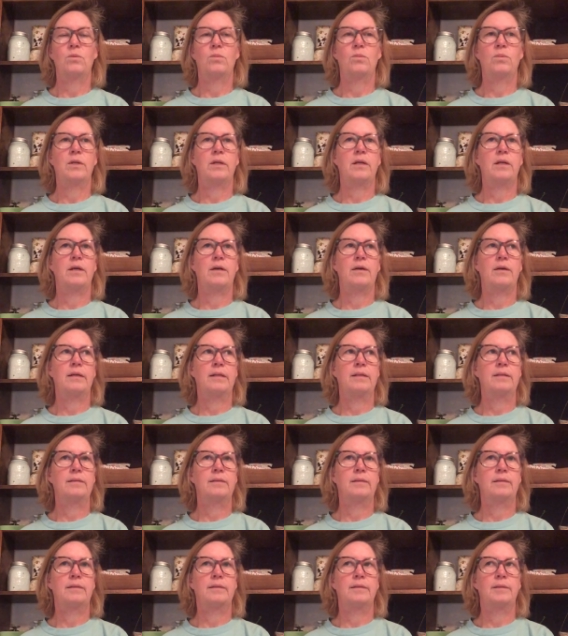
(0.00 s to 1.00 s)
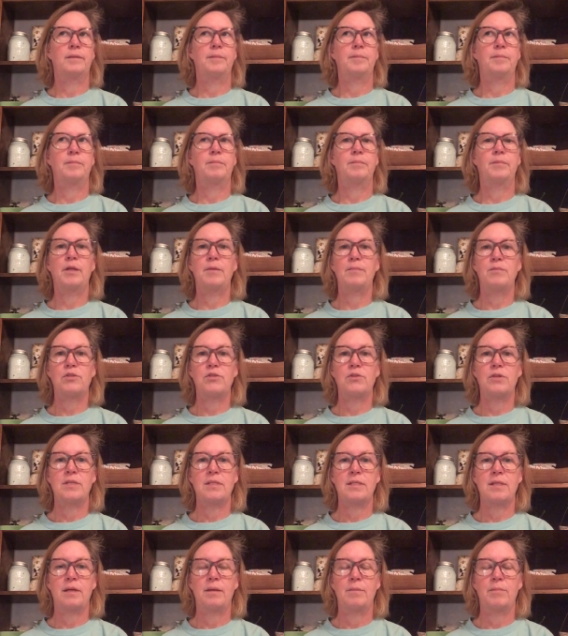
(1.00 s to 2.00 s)
do you call it, Plum
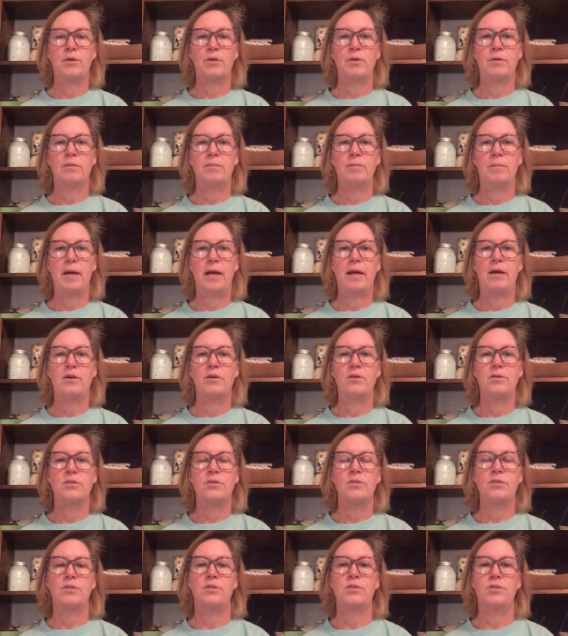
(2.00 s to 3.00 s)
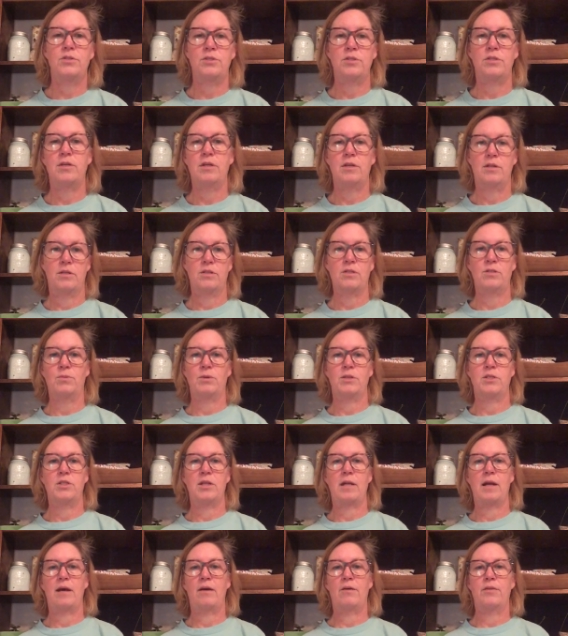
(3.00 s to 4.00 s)
Street sampler patterns to
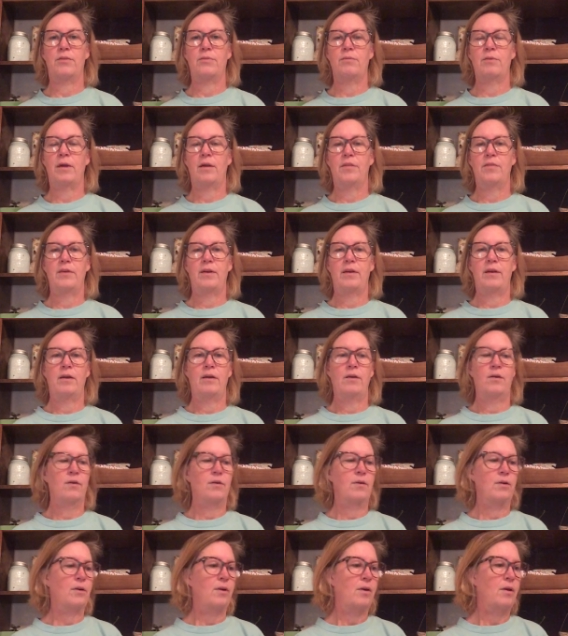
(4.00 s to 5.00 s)
switch it out throughout the year.